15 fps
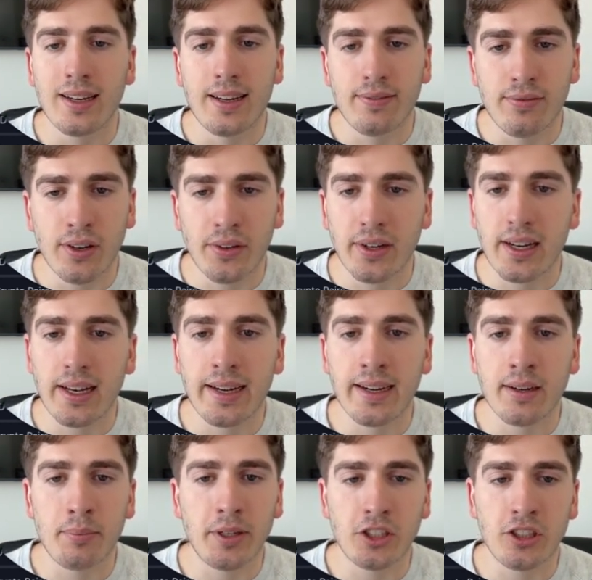very clear, and
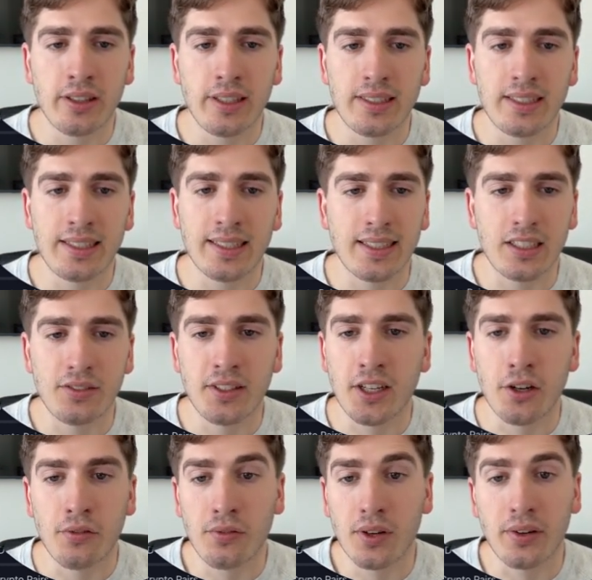I mentioned this in yesterday's
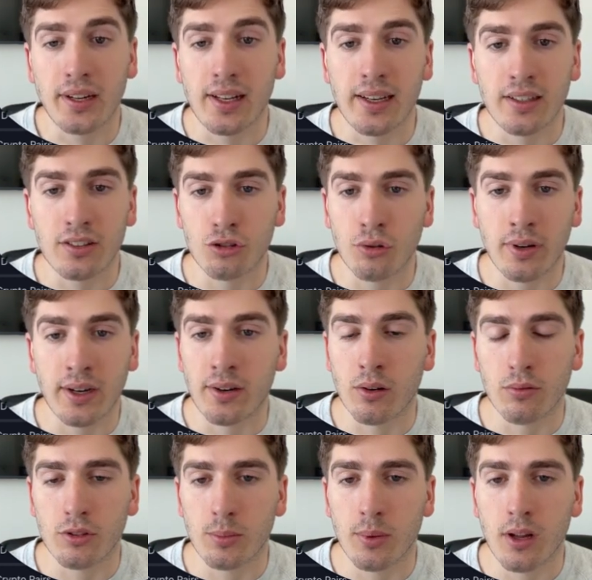video, very clear, strong area
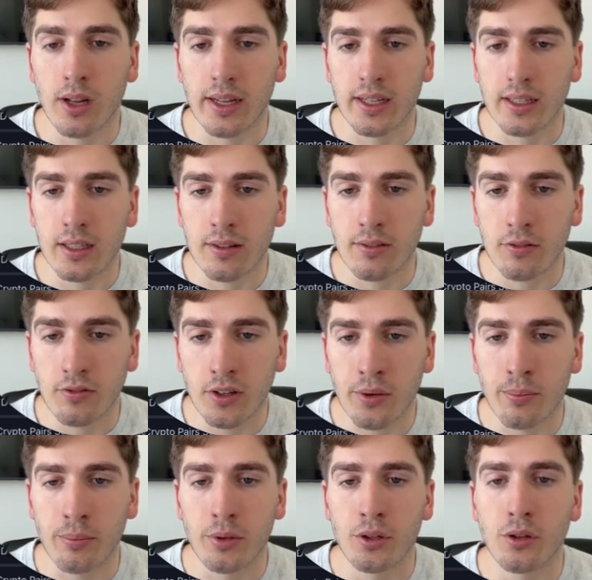of supply, very
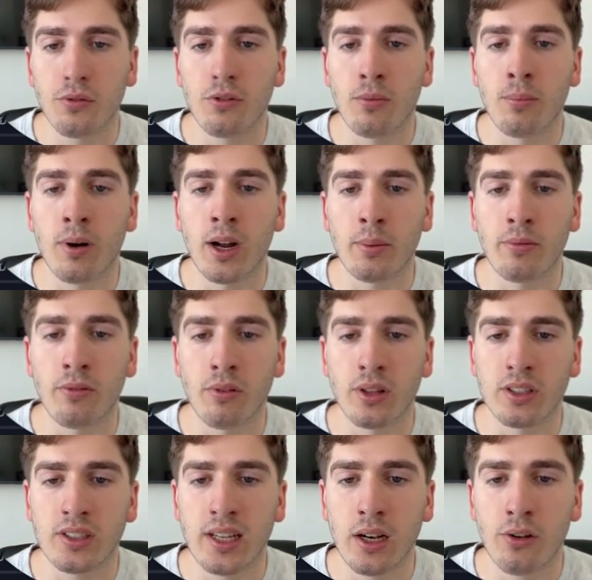beautiful buy before the
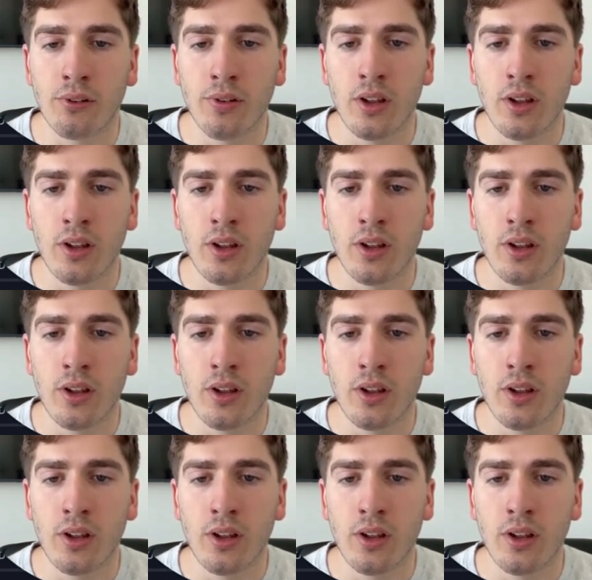sell-off.